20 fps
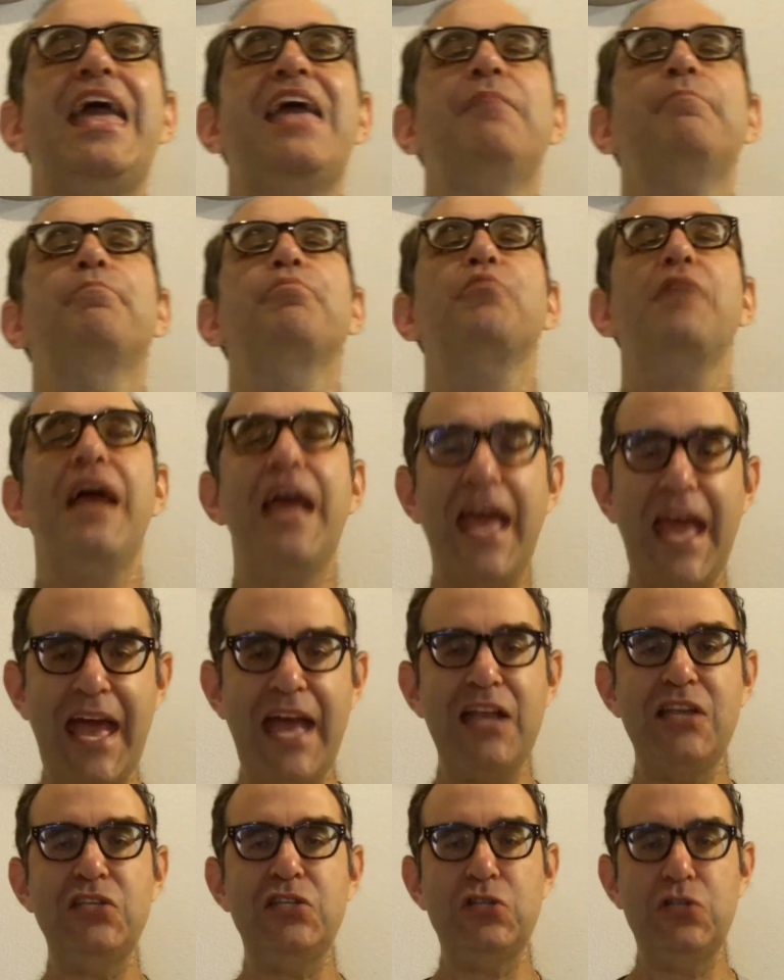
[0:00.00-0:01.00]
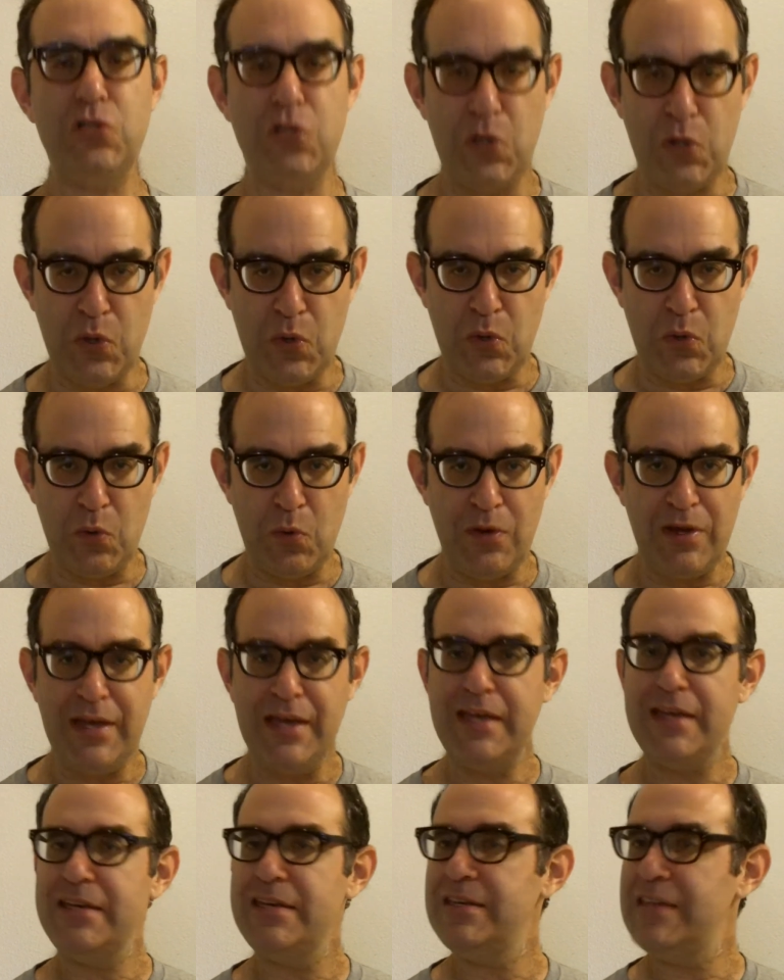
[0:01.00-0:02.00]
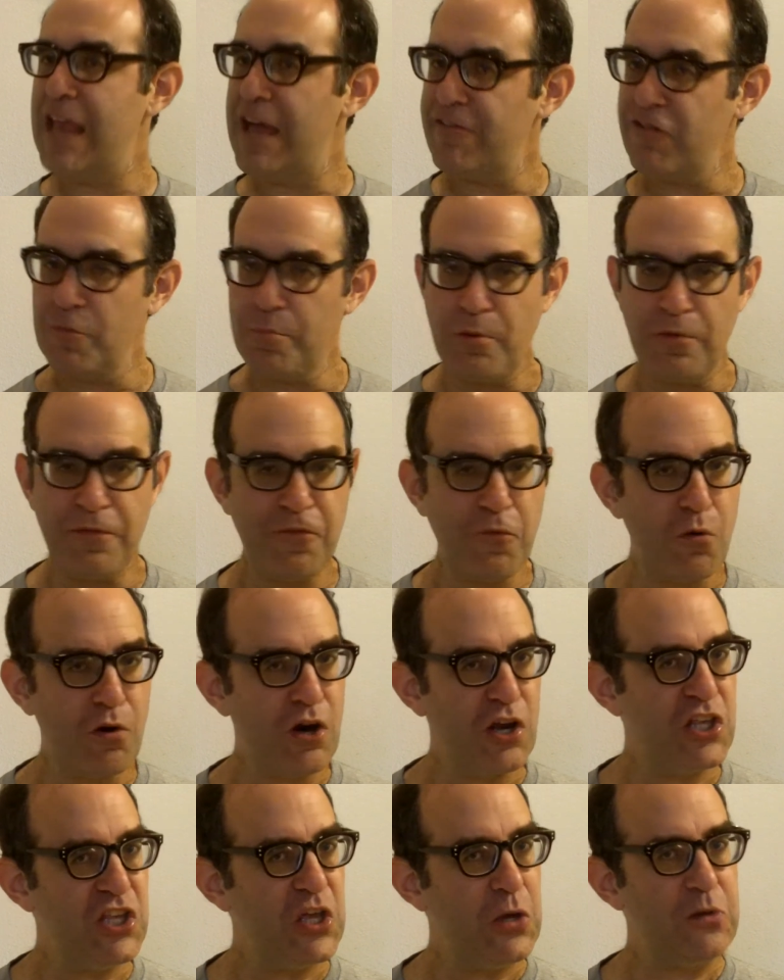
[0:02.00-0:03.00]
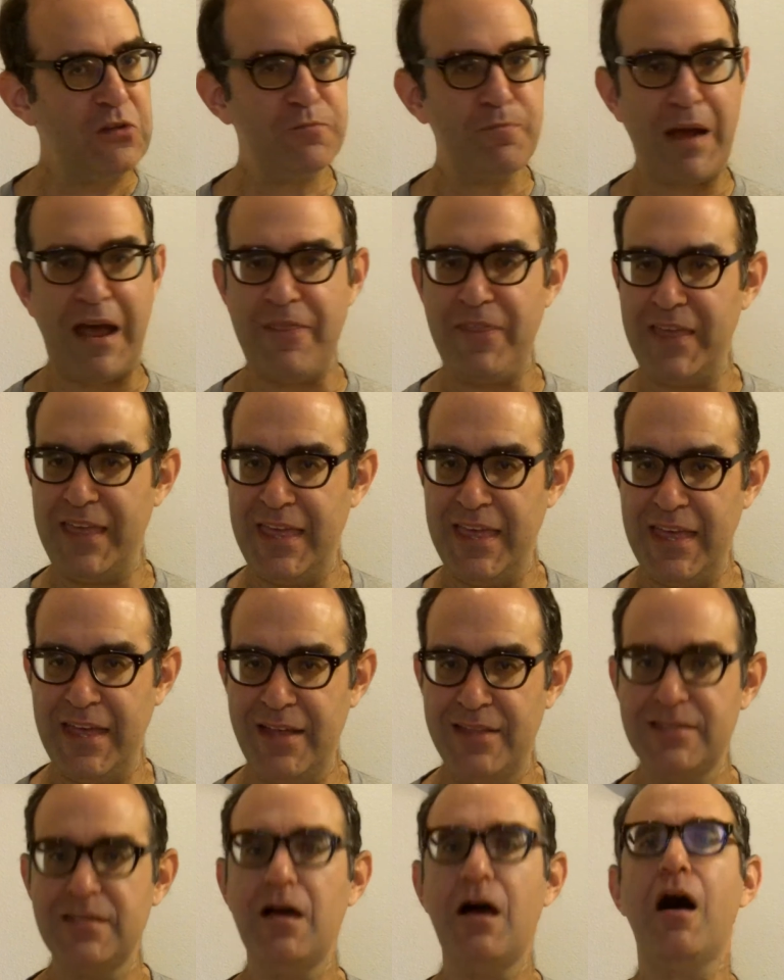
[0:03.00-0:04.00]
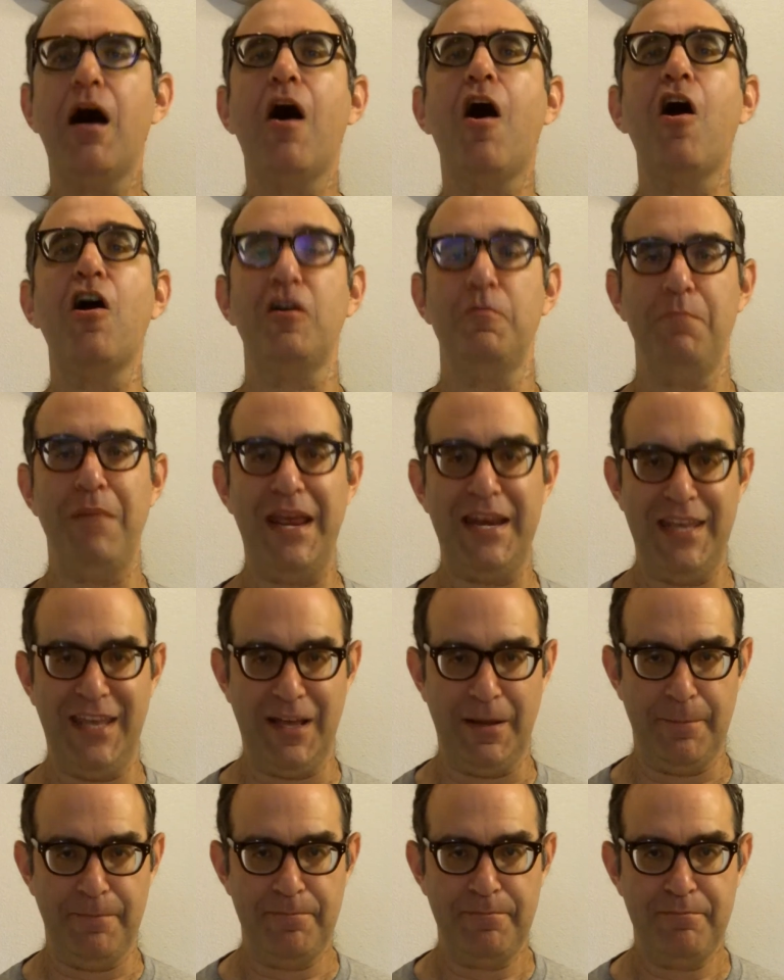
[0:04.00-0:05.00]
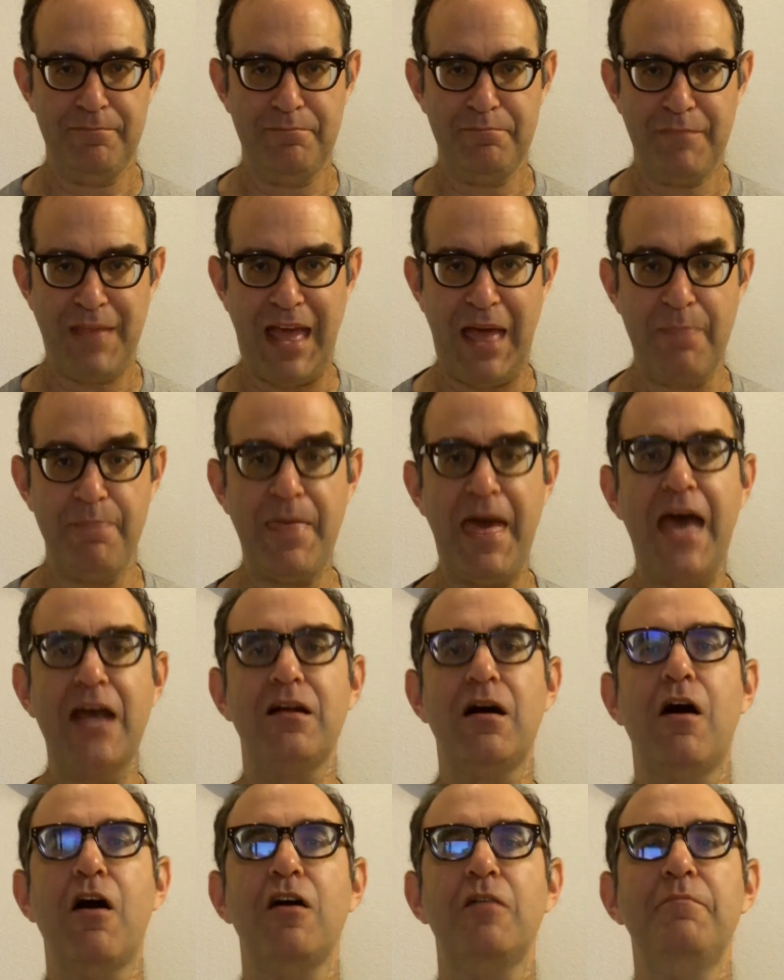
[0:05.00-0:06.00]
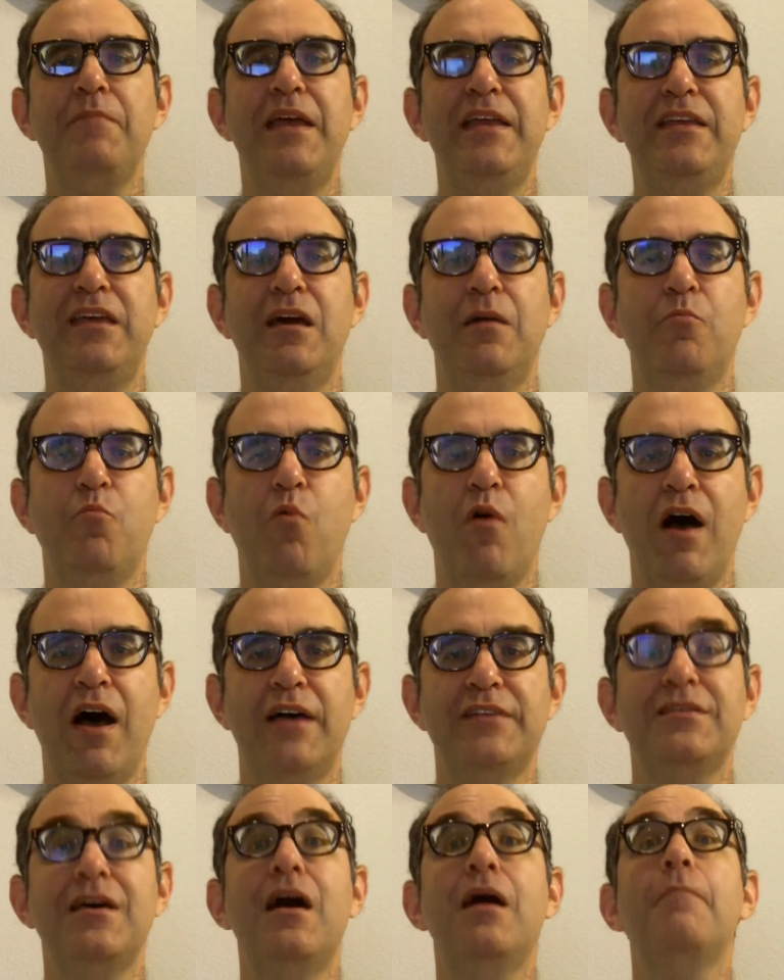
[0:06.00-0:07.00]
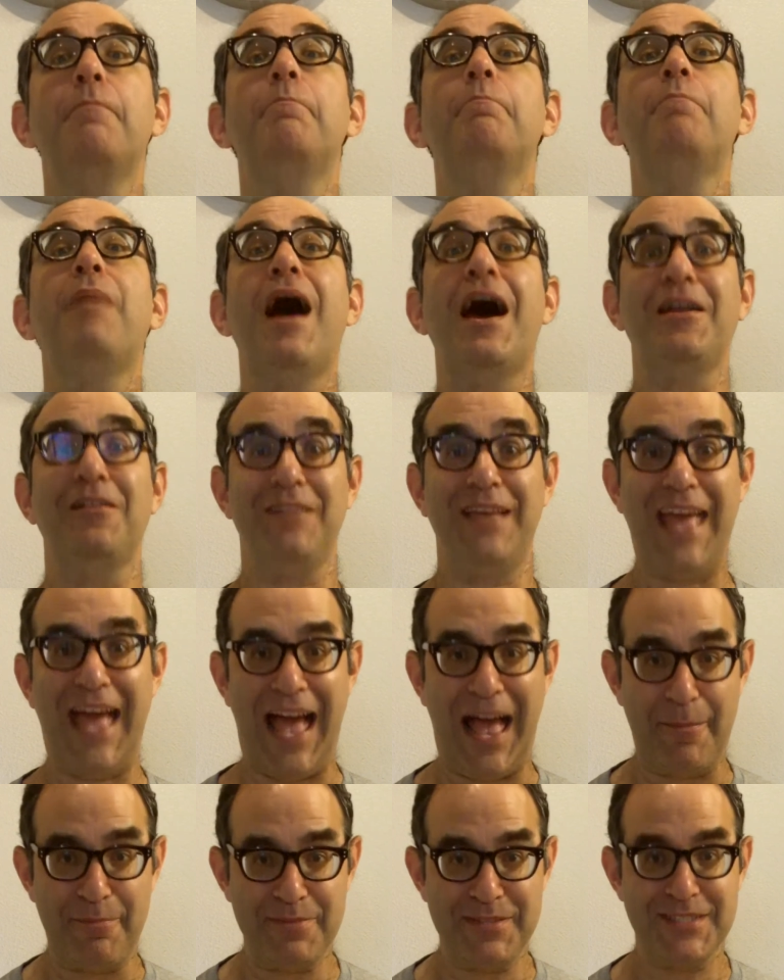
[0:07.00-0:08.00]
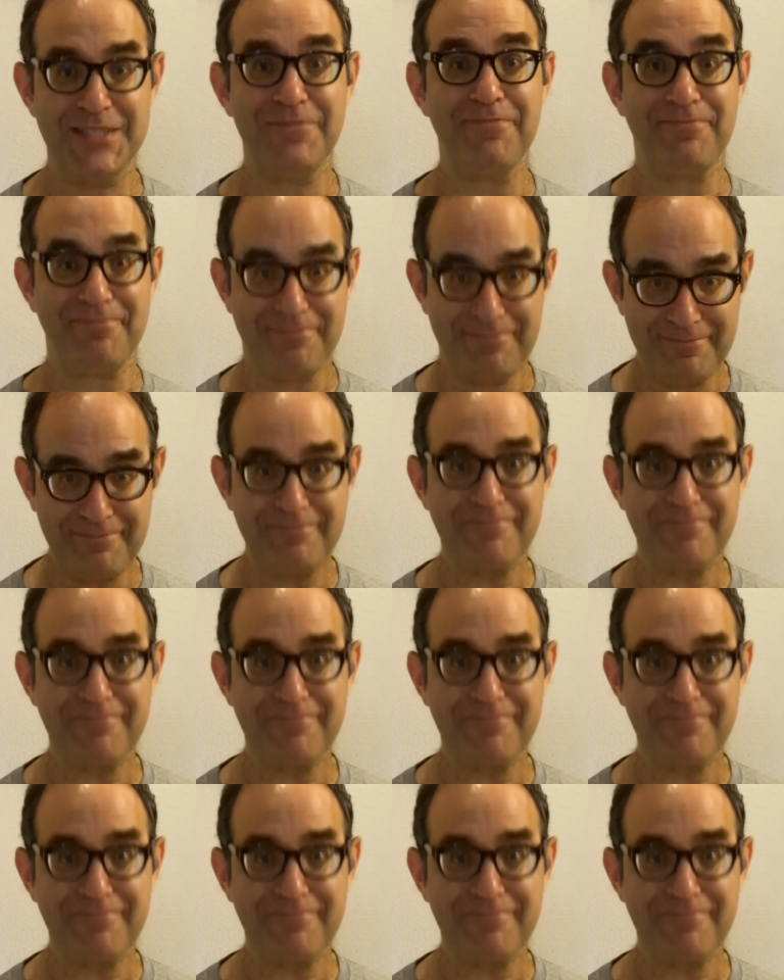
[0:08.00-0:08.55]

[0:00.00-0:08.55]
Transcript: a brand new, never before used by the kids art medium. And that art medium was bottle caps.